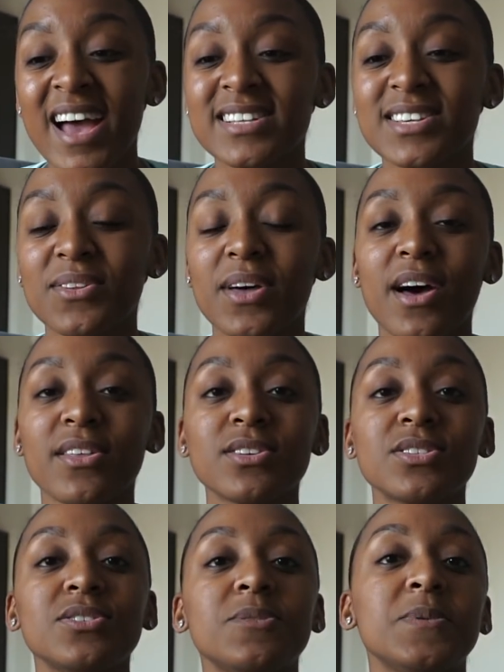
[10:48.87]
So the other
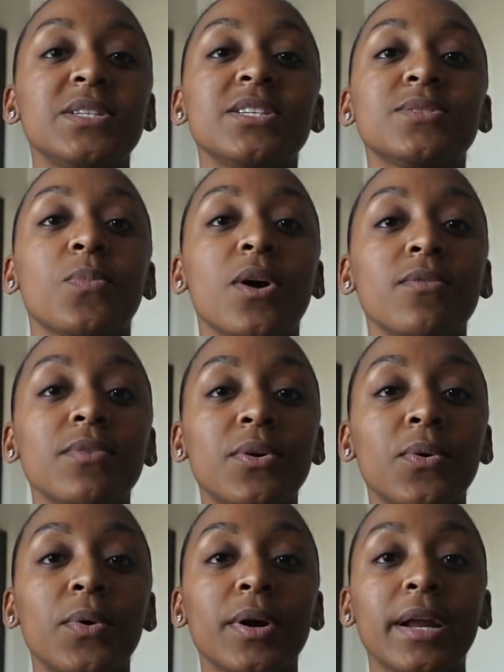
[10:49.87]
two speeches weren't
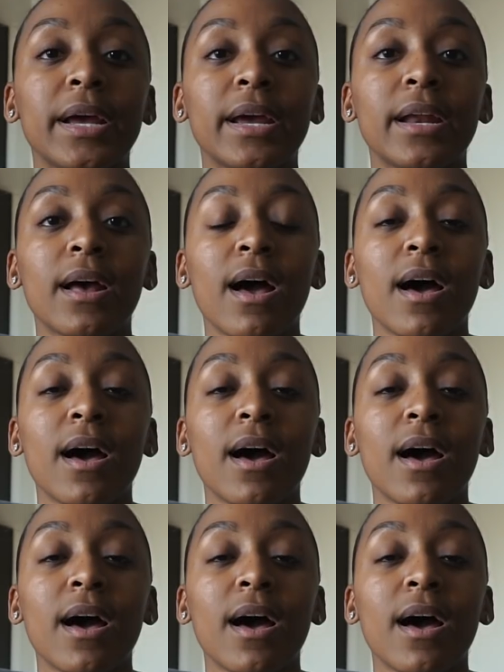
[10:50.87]
recorded.